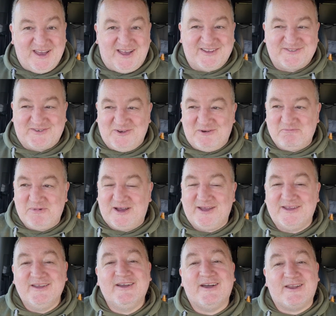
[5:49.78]
cars going
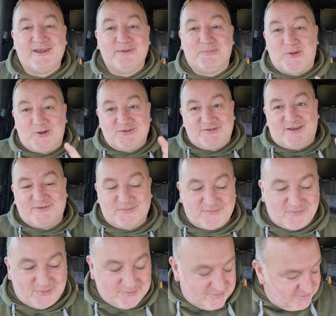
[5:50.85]
by, and I apologise up
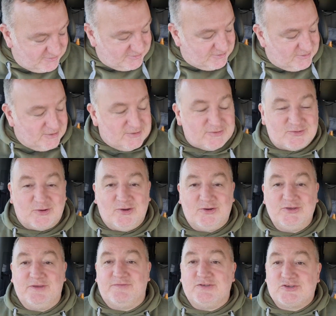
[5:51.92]
front.
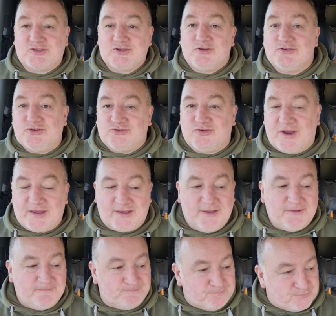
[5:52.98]
So you've installed your
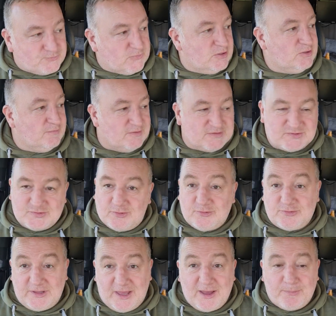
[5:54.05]
tracker, you've
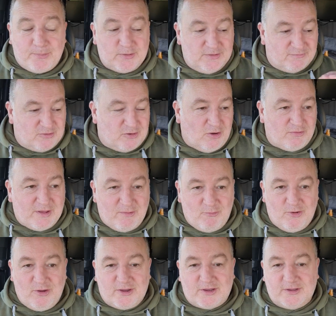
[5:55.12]
installed the app, you've got that
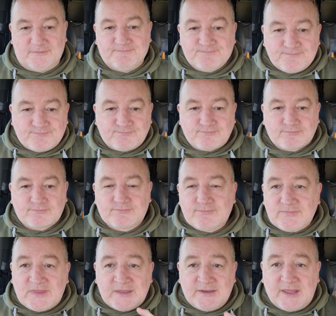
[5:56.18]
working.
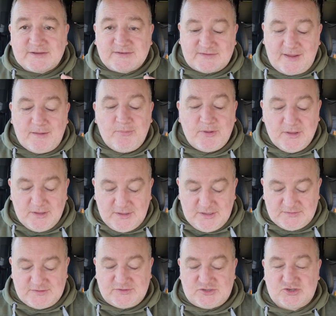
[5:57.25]
Next step
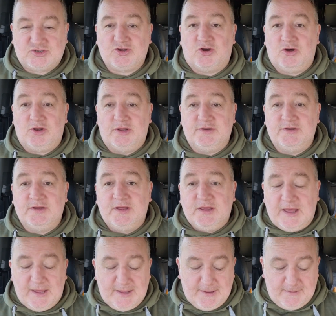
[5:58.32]
is installing
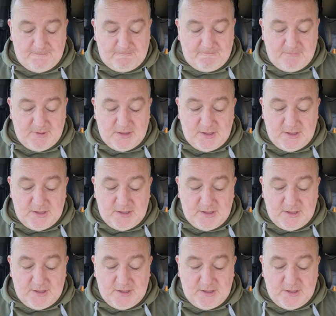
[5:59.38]
um,